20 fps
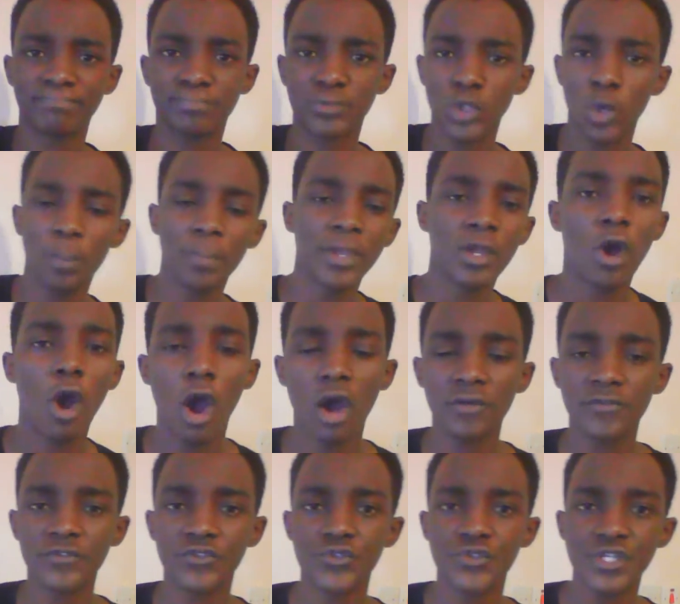chopping
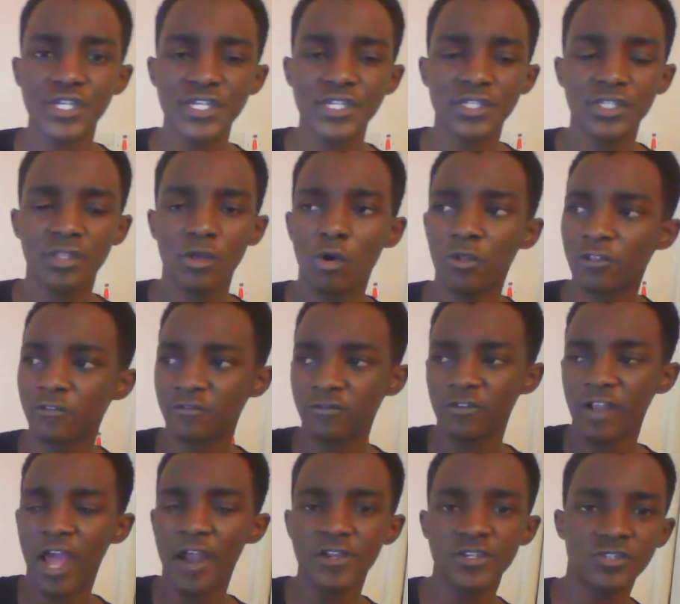off trees, all the
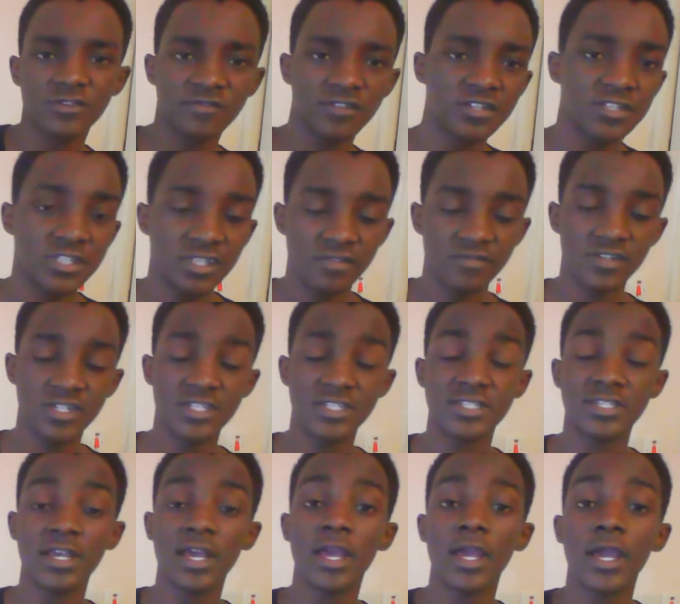flurries of
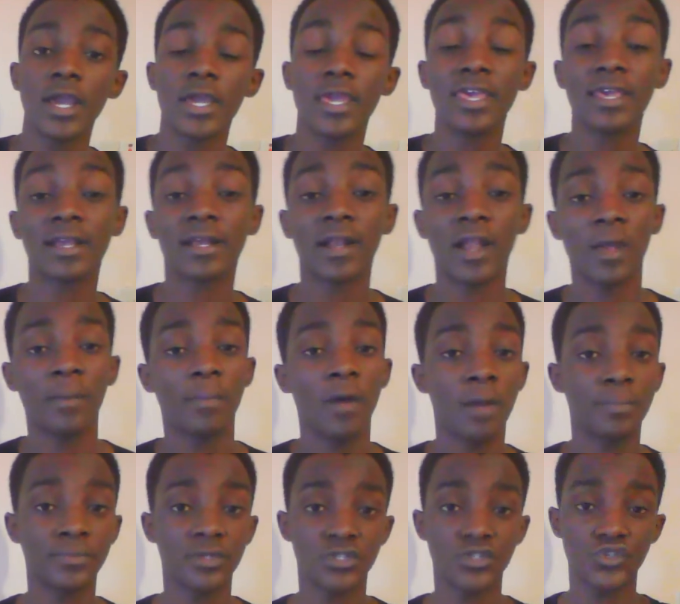activities, he climbed
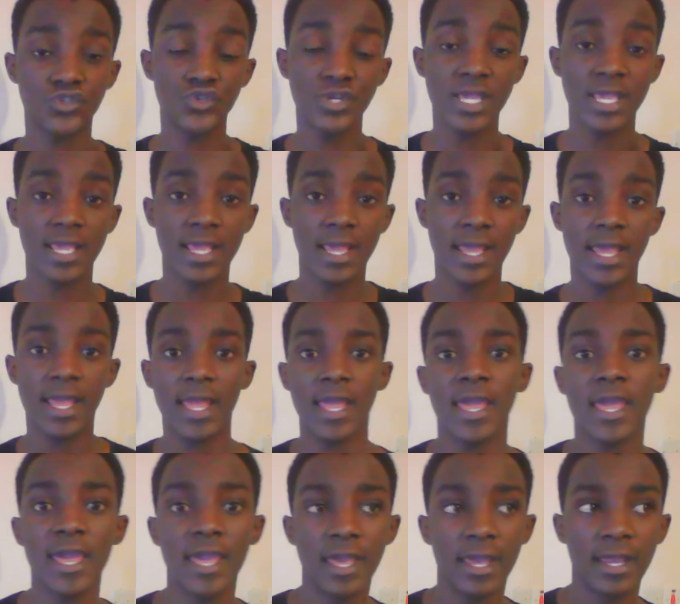up the tree
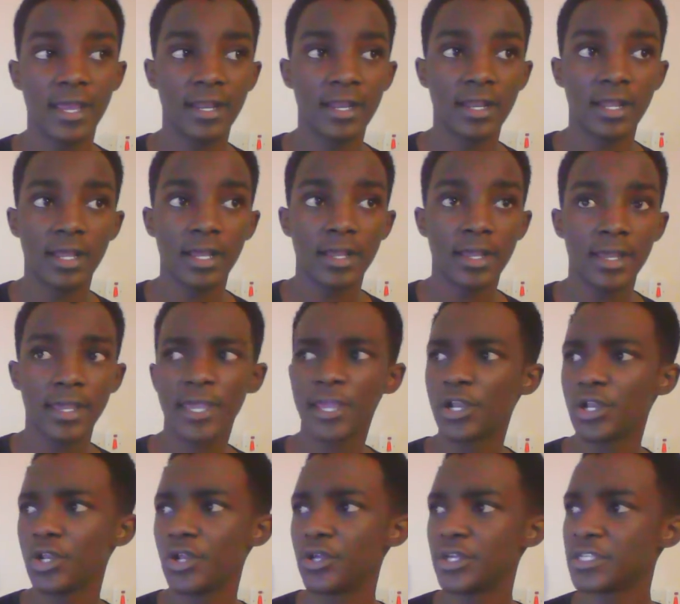and
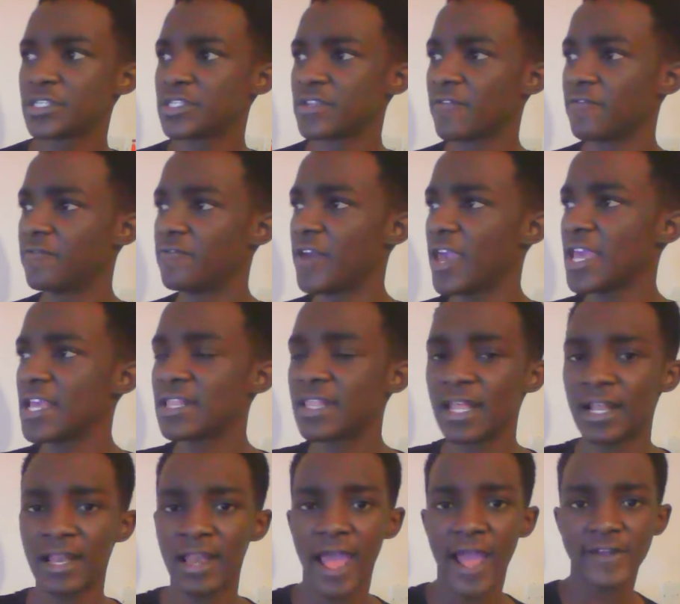he surveyed
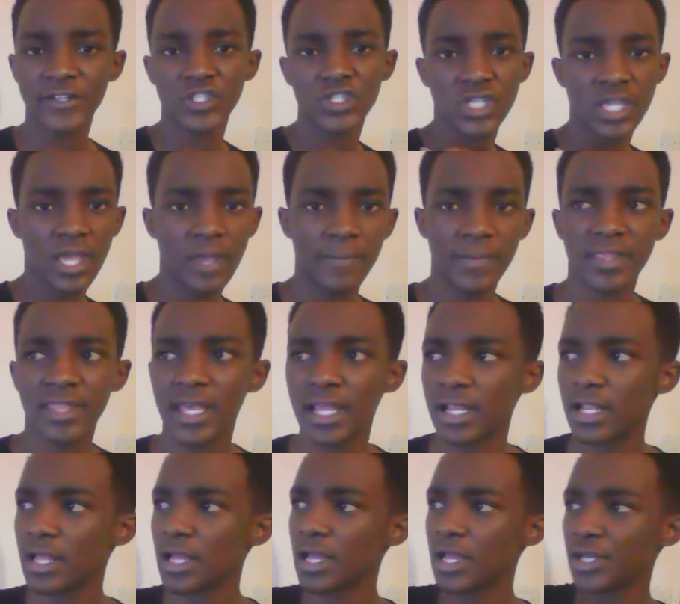the landscape, and
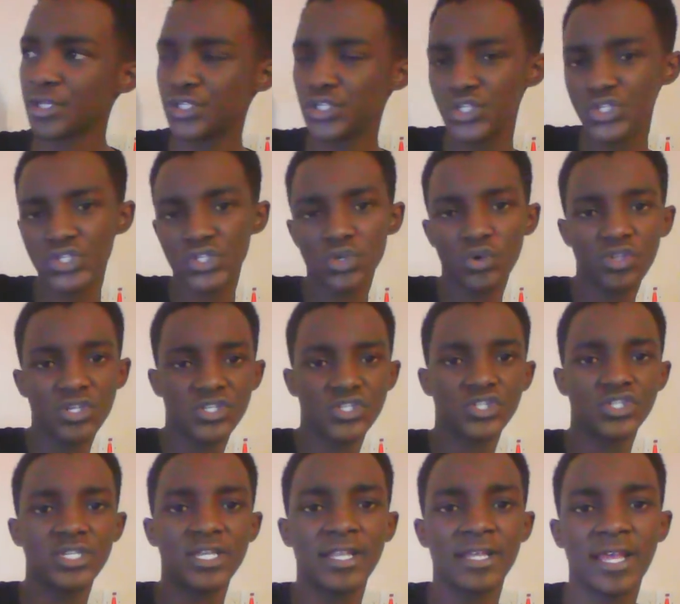then he saw the
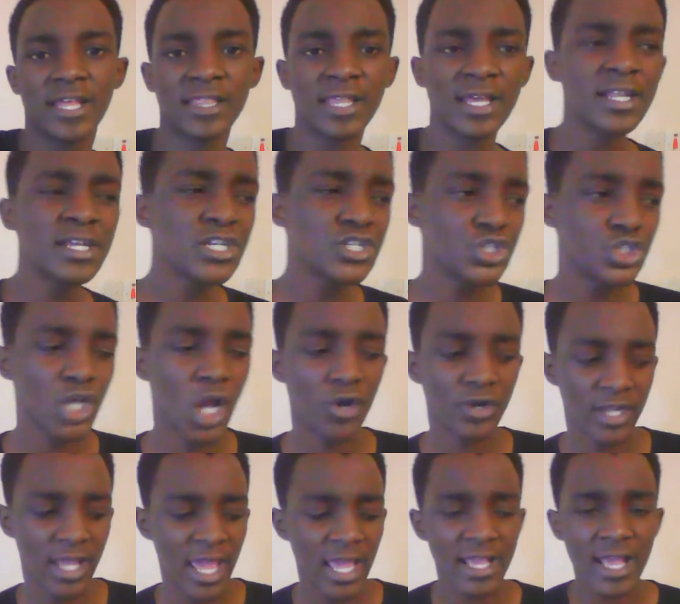city, and then he
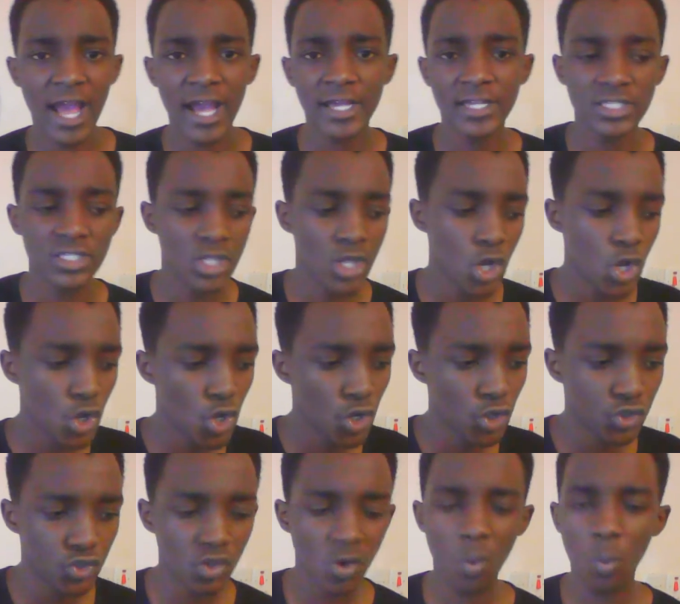shouted, "Hey guys,
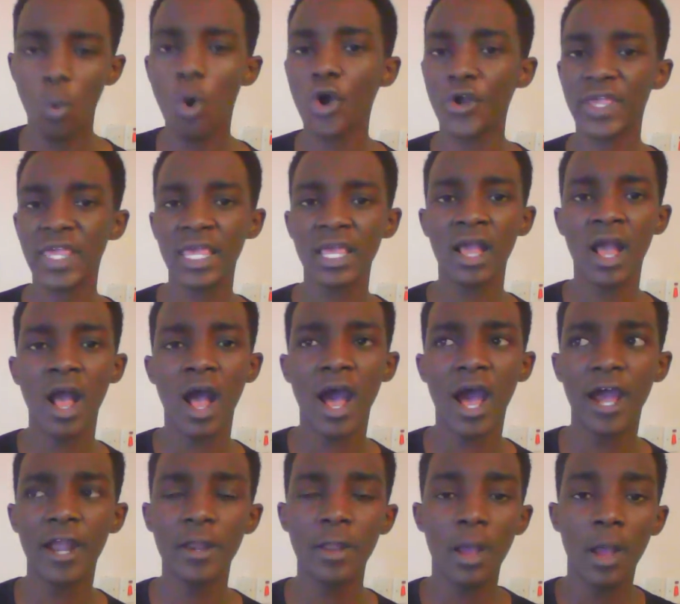you're working
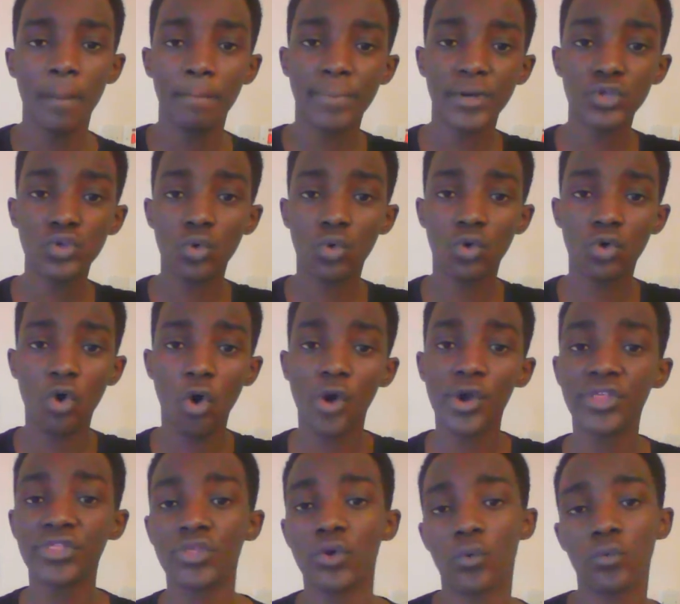hard, but you're
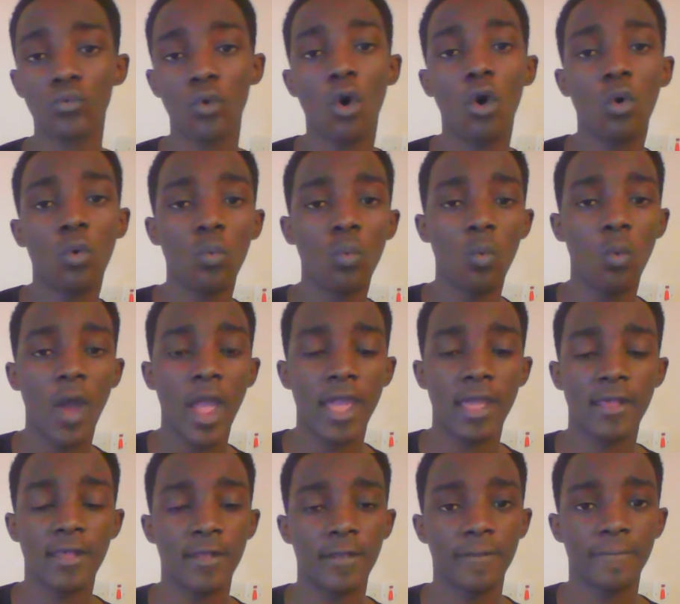going the wrong
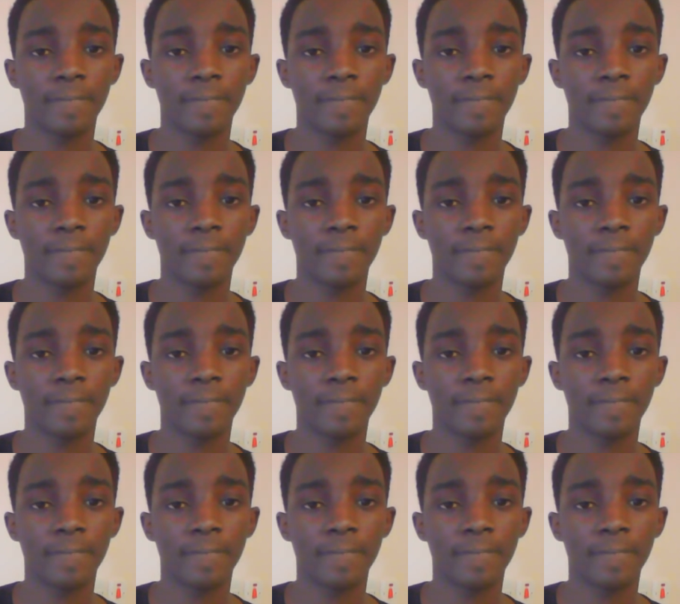way.